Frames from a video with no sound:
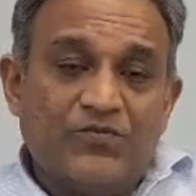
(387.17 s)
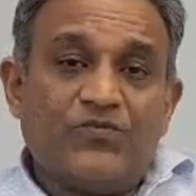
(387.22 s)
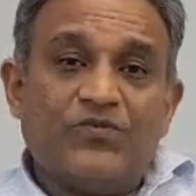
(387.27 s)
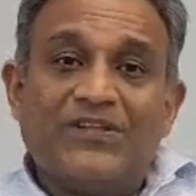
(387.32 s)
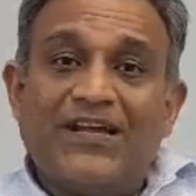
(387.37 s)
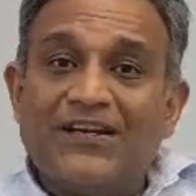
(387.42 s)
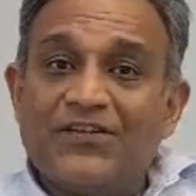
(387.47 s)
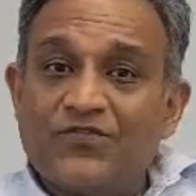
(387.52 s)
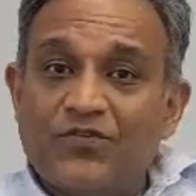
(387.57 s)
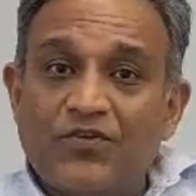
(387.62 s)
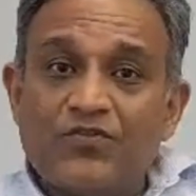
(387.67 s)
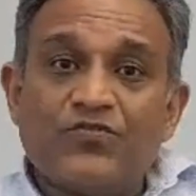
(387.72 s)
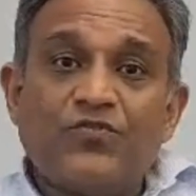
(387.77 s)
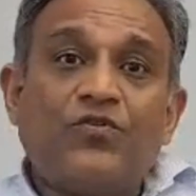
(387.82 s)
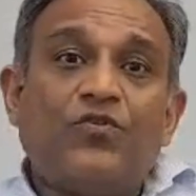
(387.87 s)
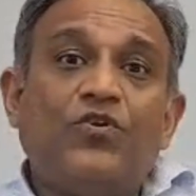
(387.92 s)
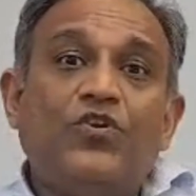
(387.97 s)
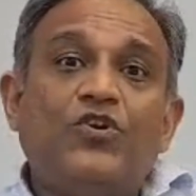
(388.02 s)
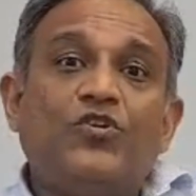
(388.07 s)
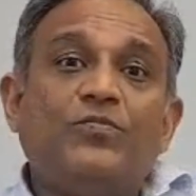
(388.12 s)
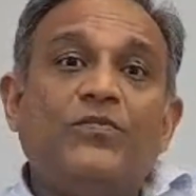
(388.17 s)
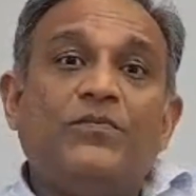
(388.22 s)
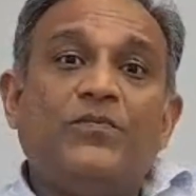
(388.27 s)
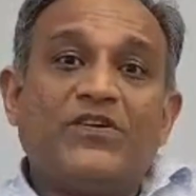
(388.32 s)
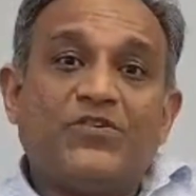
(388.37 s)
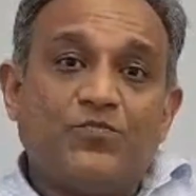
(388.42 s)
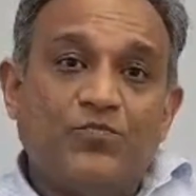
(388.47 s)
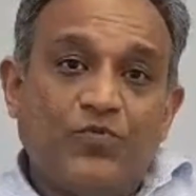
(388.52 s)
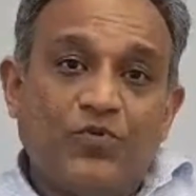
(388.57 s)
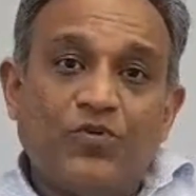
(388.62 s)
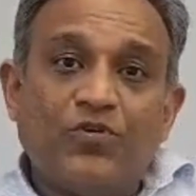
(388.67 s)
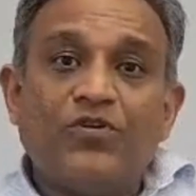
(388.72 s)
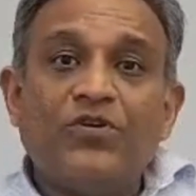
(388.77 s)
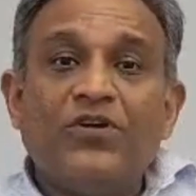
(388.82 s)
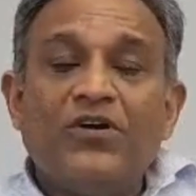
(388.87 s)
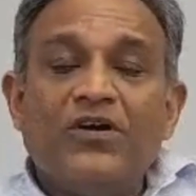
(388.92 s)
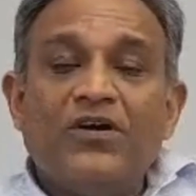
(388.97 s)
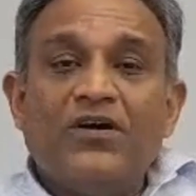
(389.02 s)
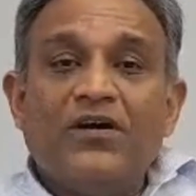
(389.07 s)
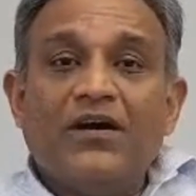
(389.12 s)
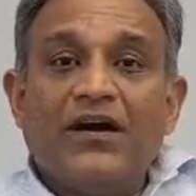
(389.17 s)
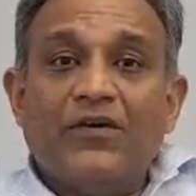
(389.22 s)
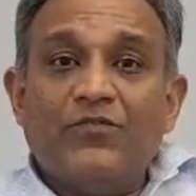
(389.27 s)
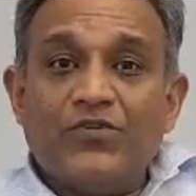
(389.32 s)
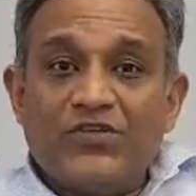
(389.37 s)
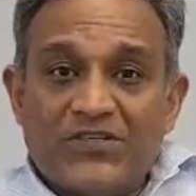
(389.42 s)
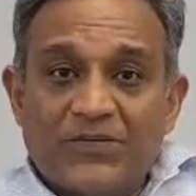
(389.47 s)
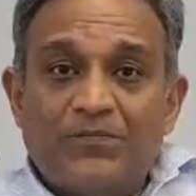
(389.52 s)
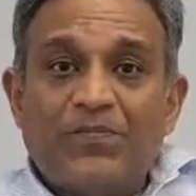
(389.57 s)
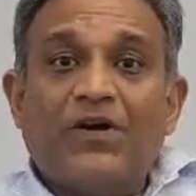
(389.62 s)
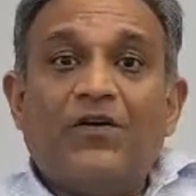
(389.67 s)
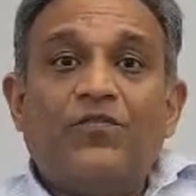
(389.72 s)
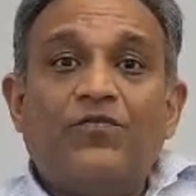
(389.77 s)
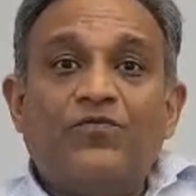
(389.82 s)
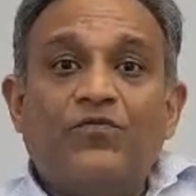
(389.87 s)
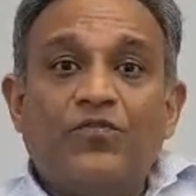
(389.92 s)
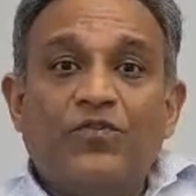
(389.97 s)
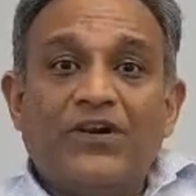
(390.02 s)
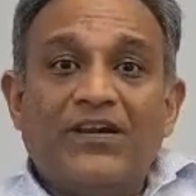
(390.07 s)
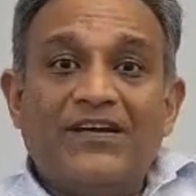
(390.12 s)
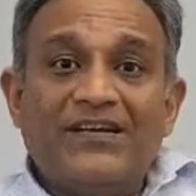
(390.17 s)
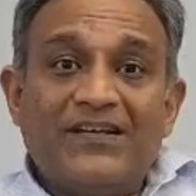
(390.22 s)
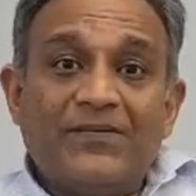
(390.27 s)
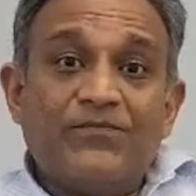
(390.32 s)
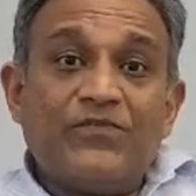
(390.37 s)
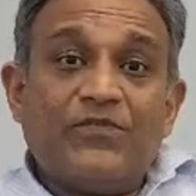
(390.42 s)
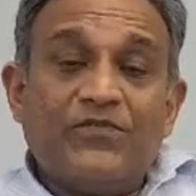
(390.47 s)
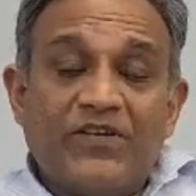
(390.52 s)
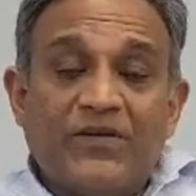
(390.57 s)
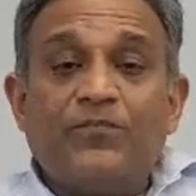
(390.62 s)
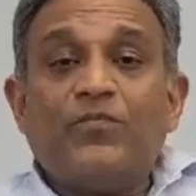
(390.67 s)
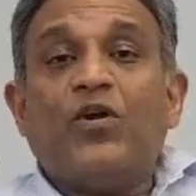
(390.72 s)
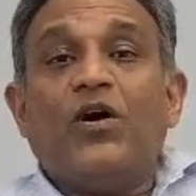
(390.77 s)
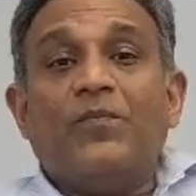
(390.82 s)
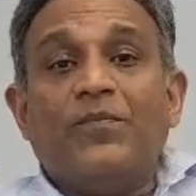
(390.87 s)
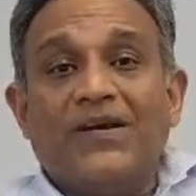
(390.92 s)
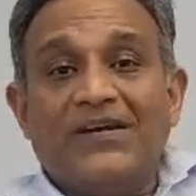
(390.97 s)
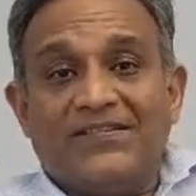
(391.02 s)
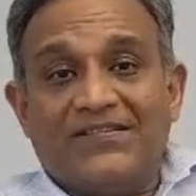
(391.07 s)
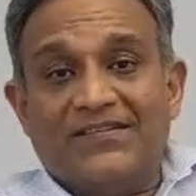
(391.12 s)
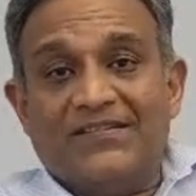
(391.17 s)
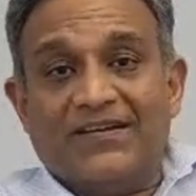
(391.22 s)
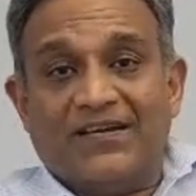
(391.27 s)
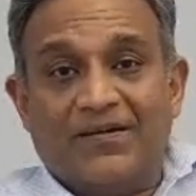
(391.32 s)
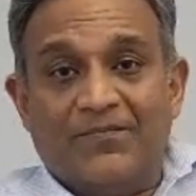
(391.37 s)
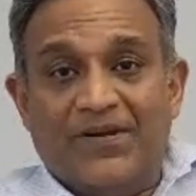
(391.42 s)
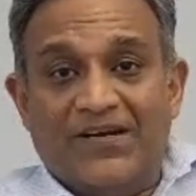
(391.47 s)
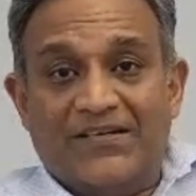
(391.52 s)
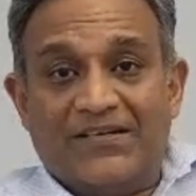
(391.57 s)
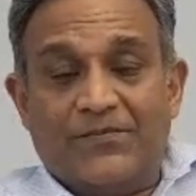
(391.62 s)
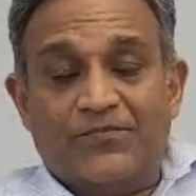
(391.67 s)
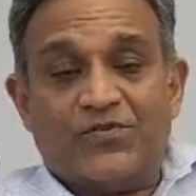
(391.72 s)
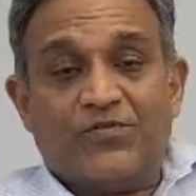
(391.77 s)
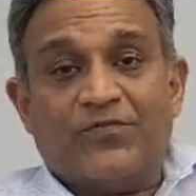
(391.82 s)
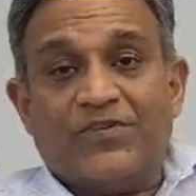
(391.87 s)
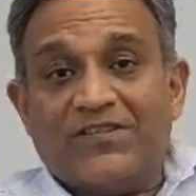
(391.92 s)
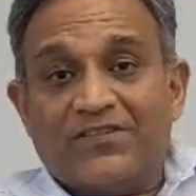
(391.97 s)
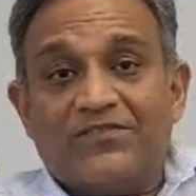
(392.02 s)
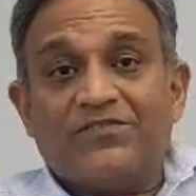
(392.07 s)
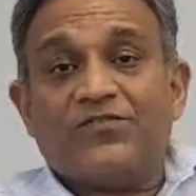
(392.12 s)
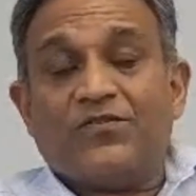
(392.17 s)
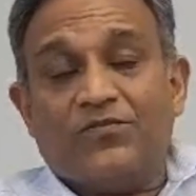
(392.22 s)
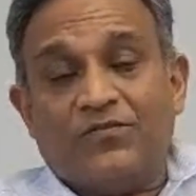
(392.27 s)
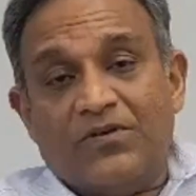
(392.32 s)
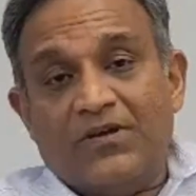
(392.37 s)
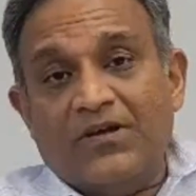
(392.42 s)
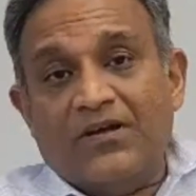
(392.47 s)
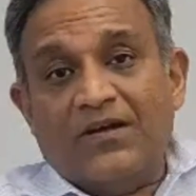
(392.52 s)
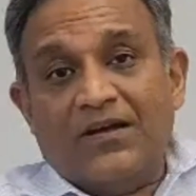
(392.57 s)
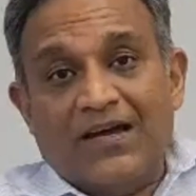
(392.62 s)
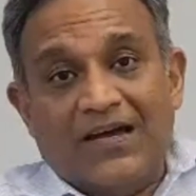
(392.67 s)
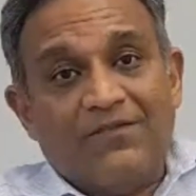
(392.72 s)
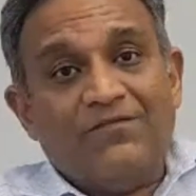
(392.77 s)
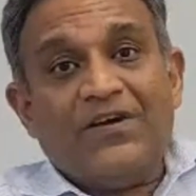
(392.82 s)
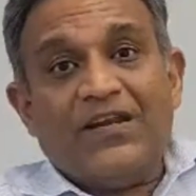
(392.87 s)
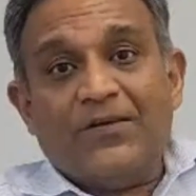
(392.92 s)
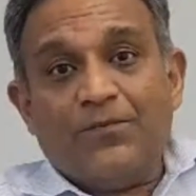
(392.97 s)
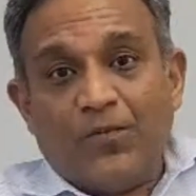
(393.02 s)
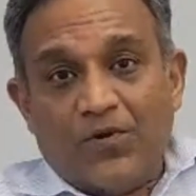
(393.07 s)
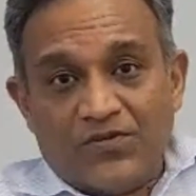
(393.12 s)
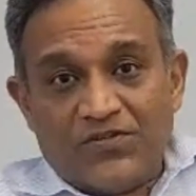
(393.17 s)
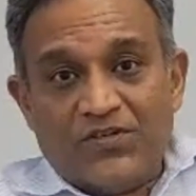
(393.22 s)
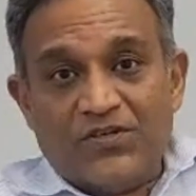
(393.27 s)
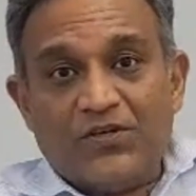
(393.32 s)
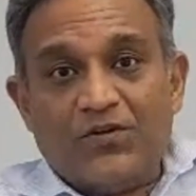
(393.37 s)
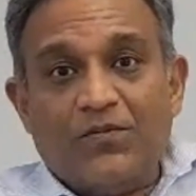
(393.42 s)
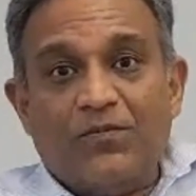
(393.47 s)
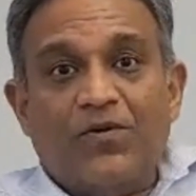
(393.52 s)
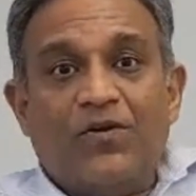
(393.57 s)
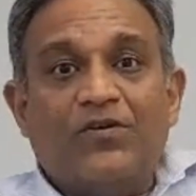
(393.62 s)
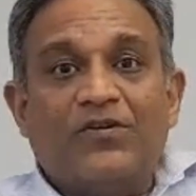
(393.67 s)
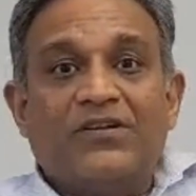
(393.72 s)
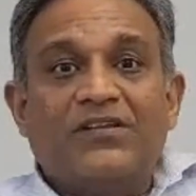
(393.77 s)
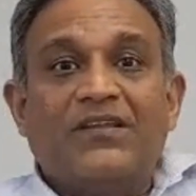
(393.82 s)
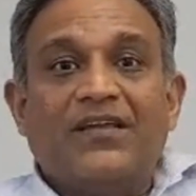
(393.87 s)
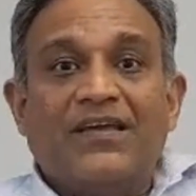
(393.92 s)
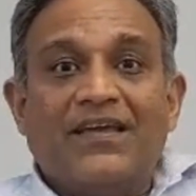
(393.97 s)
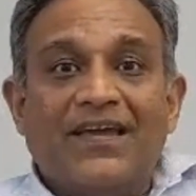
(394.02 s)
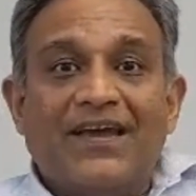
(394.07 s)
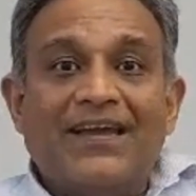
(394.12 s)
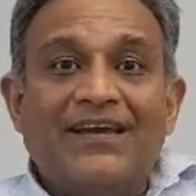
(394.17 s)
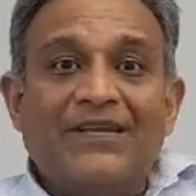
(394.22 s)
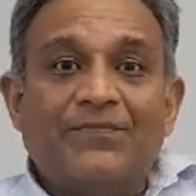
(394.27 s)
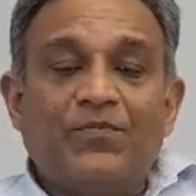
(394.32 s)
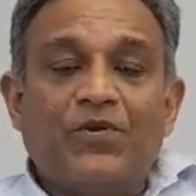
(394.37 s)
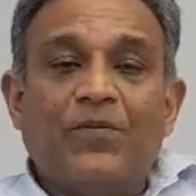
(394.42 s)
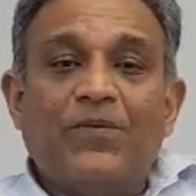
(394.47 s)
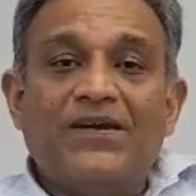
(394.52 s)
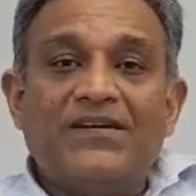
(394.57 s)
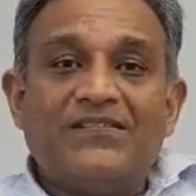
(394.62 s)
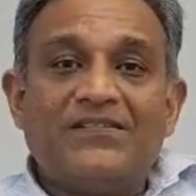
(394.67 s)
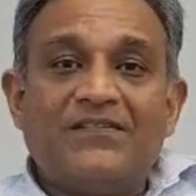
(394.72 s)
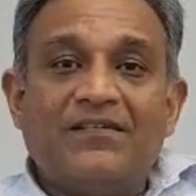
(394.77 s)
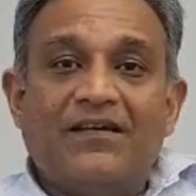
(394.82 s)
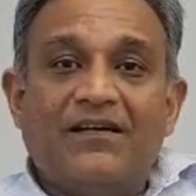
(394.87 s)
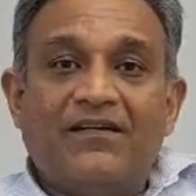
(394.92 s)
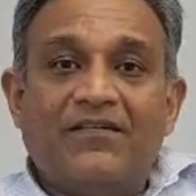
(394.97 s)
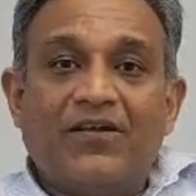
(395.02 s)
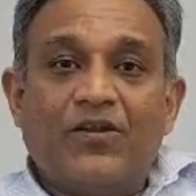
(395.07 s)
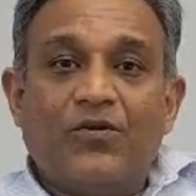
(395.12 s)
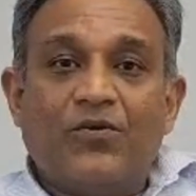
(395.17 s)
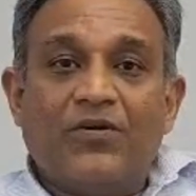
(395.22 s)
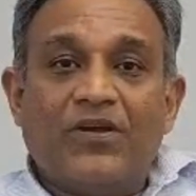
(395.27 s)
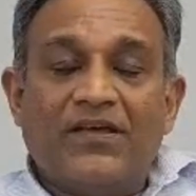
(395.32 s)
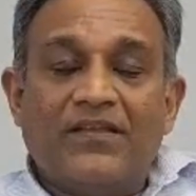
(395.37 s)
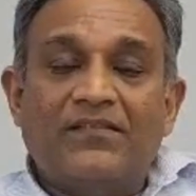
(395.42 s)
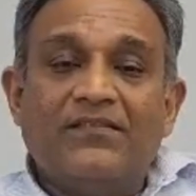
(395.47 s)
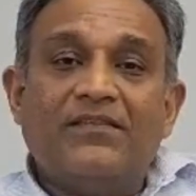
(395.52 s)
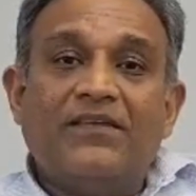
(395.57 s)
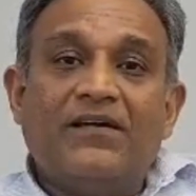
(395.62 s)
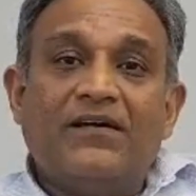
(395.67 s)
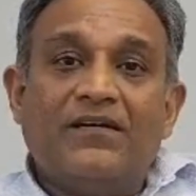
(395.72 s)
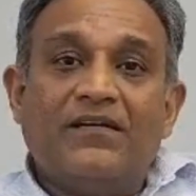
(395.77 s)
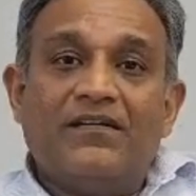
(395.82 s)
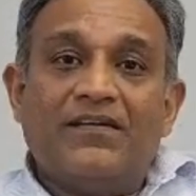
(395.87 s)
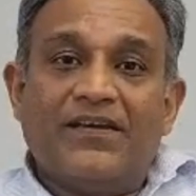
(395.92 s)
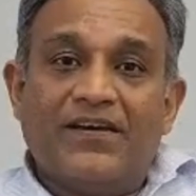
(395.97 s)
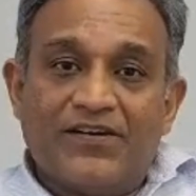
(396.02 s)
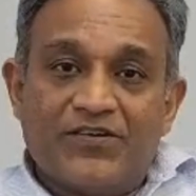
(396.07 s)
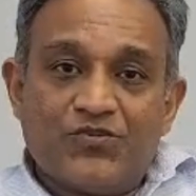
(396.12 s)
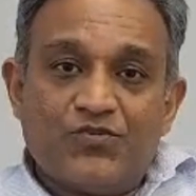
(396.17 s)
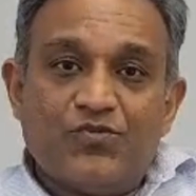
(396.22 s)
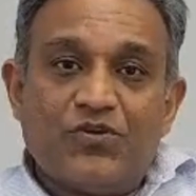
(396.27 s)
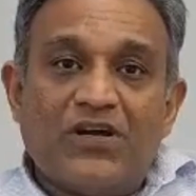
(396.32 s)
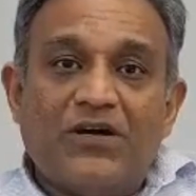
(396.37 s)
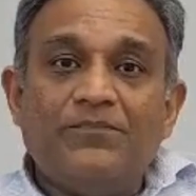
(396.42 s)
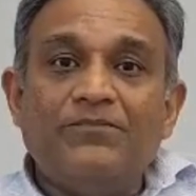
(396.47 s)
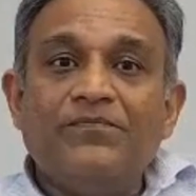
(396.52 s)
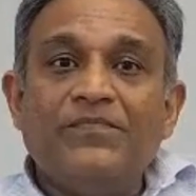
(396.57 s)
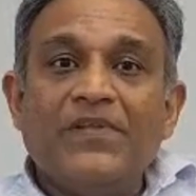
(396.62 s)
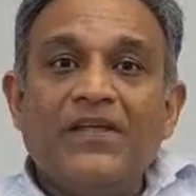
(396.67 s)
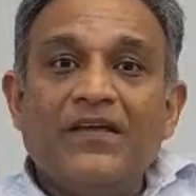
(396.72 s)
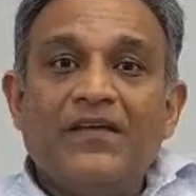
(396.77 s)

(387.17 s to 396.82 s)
So that is also going to be much more, I would say, powerful in terms of deployments in the coming time. So I'm very positive about the AI deployments, you know, in the years to come.